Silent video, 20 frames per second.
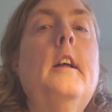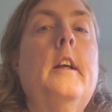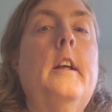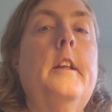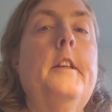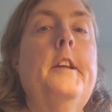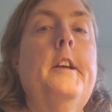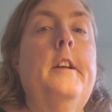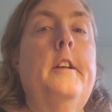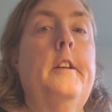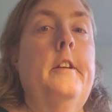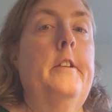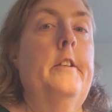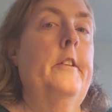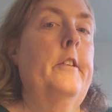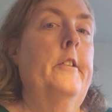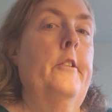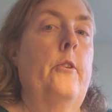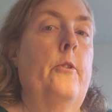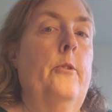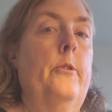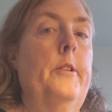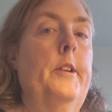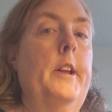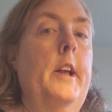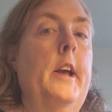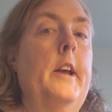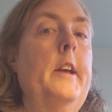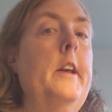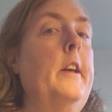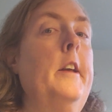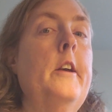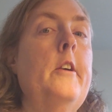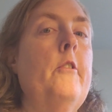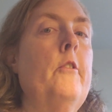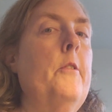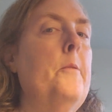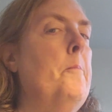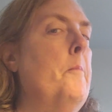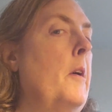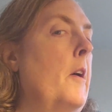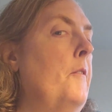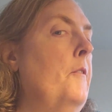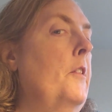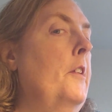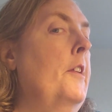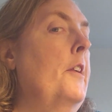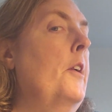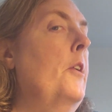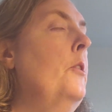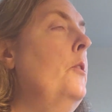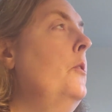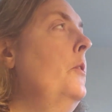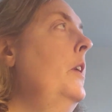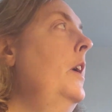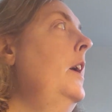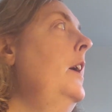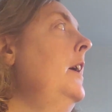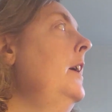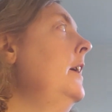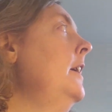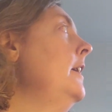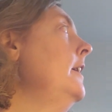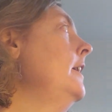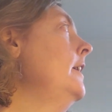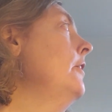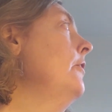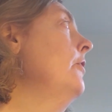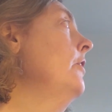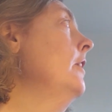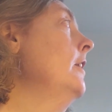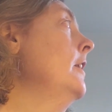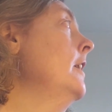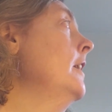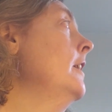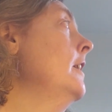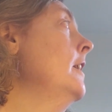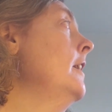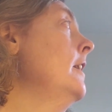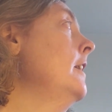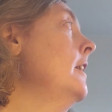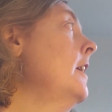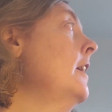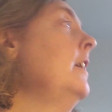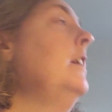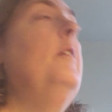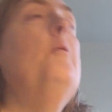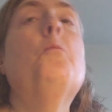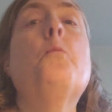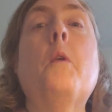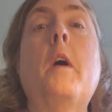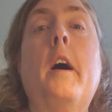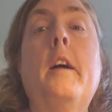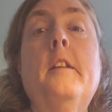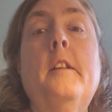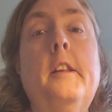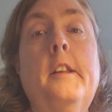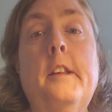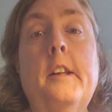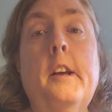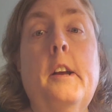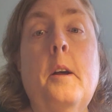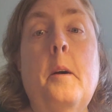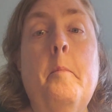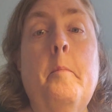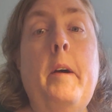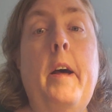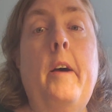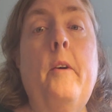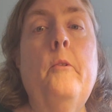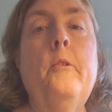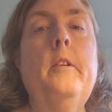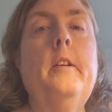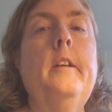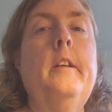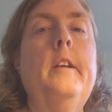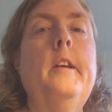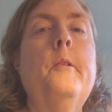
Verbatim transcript: It is Thursday here in Buffalo, and it looks like the sun wants to come out.